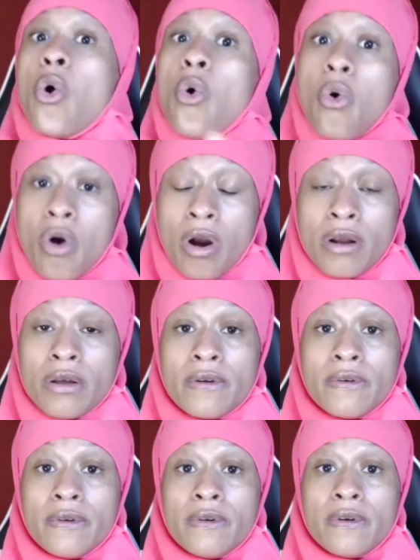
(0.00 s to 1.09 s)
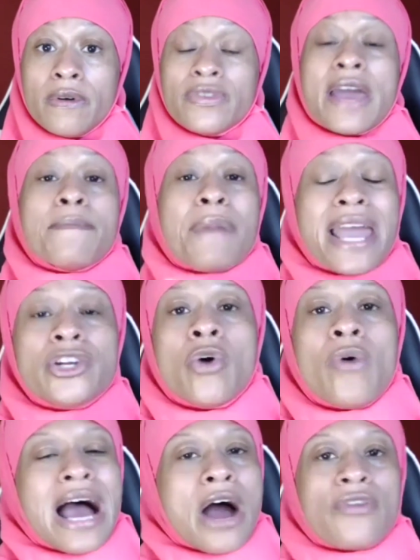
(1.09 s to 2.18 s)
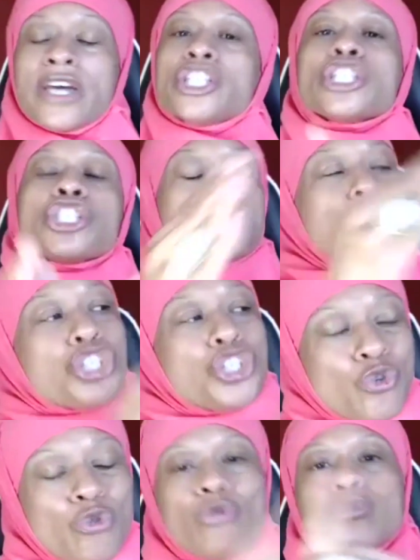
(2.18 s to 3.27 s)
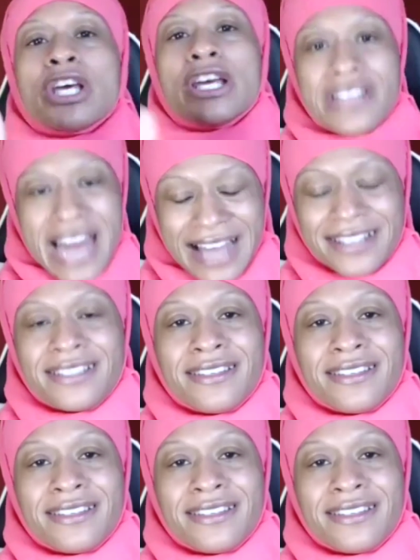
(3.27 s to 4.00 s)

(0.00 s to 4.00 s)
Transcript: Or they may know how, they just choose not